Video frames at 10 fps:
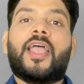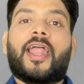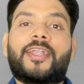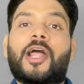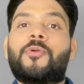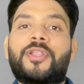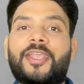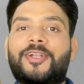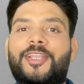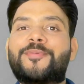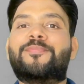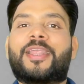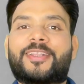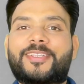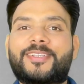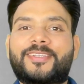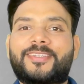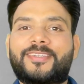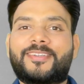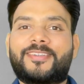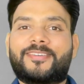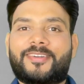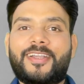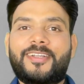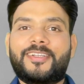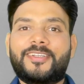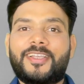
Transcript: And now take a deep breath, right?